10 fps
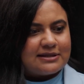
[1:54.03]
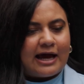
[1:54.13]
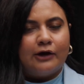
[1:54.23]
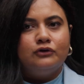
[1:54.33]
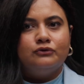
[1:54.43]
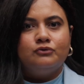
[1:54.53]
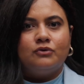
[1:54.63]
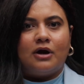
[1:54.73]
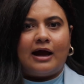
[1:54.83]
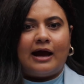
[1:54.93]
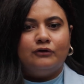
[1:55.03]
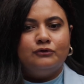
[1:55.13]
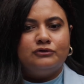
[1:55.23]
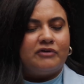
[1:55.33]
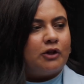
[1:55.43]
How do how
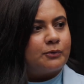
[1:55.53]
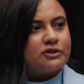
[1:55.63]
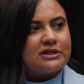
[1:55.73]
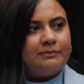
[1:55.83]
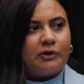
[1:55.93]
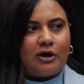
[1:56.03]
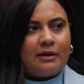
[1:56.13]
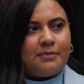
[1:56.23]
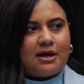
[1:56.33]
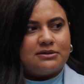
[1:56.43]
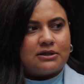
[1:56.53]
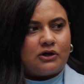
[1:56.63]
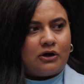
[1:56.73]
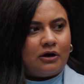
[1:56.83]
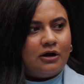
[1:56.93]
do developers keep their APIs
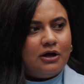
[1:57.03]
secure?